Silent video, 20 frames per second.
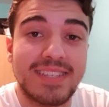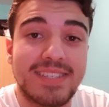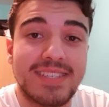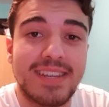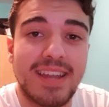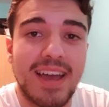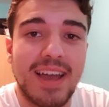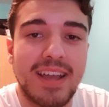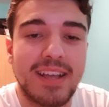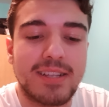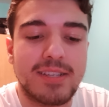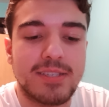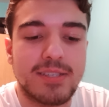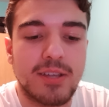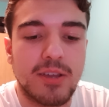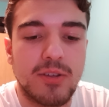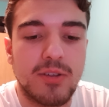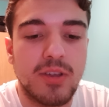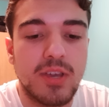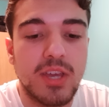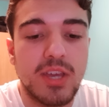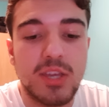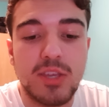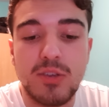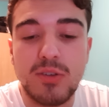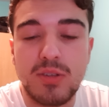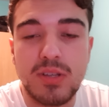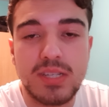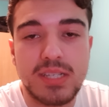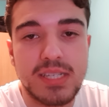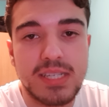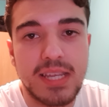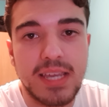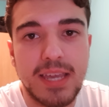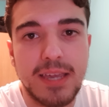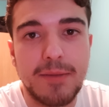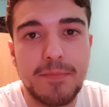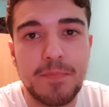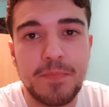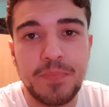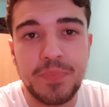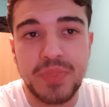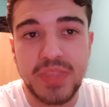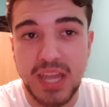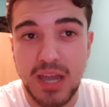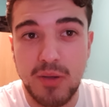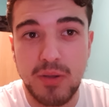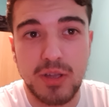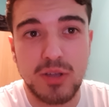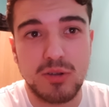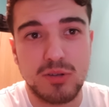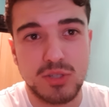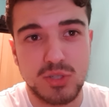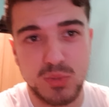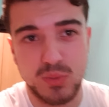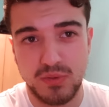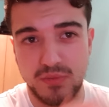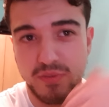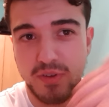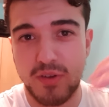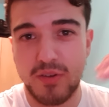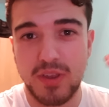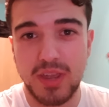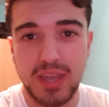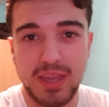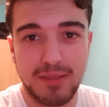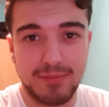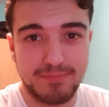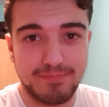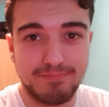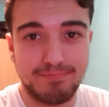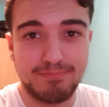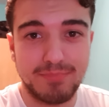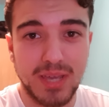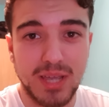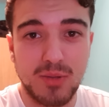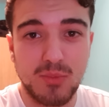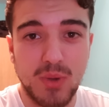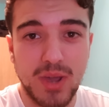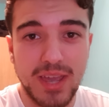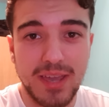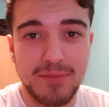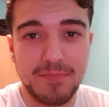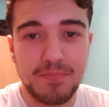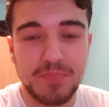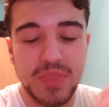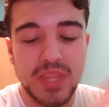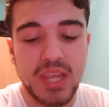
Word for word: snacks. So you can see how I got to a very big weight.